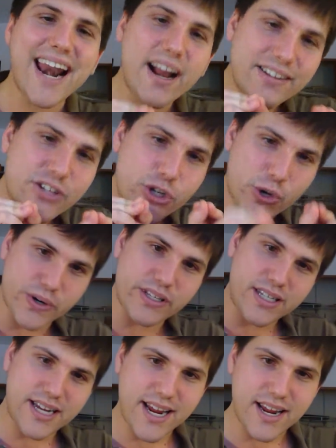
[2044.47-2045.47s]

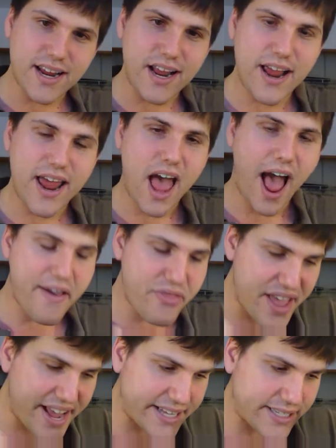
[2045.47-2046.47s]
uncertainty, I think,